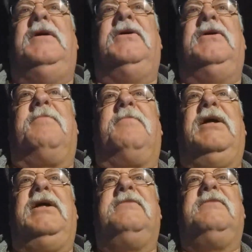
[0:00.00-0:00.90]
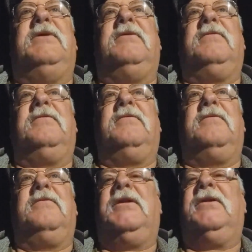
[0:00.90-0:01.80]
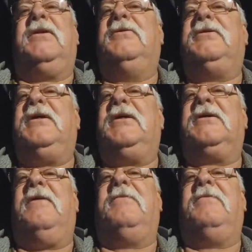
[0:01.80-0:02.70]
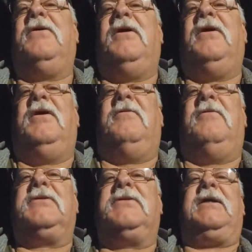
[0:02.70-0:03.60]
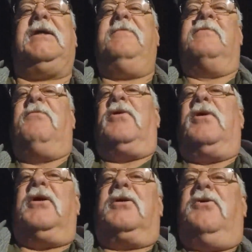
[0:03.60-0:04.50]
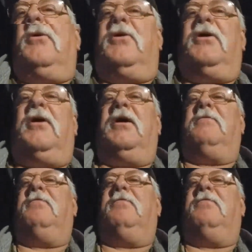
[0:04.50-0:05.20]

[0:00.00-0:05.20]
his replacement, the lieutenant governor, was like even more hardcore on